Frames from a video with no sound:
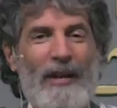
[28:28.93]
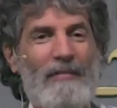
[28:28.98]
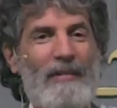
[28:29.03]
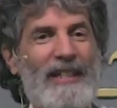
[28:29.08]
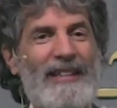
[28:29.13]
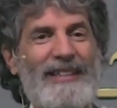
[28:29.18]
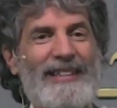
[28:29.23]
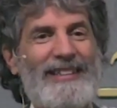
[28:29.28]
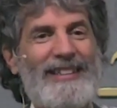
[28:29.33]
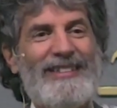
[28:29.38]
I
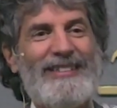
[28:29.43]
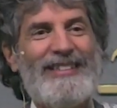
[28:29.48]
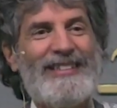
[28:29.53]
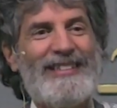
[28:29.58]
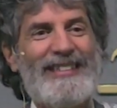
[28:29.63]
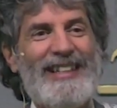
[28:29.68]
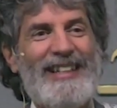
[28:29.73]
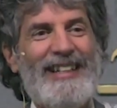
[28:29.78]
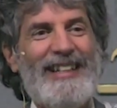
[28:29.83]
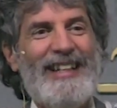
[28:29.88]
mean, it was
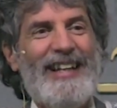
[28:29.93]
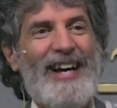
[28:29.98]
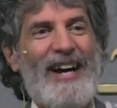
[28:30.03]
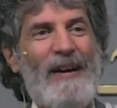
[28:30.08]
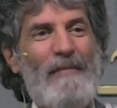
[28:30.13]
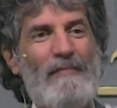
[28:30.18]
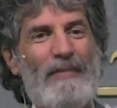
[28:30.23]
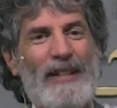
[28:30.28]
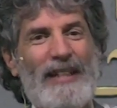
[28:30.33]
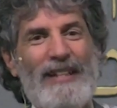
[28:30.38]
just
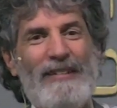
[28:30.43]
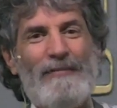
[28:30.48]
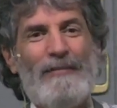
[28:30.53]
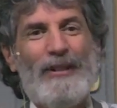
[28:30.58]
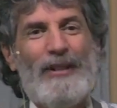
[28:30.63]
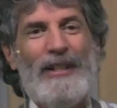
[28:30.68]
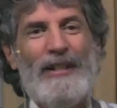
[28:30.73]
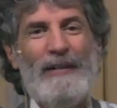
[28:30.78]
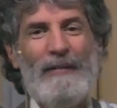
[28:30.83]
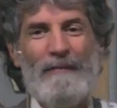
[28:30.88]

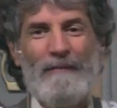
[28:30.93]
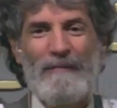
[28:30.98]
unbelievable.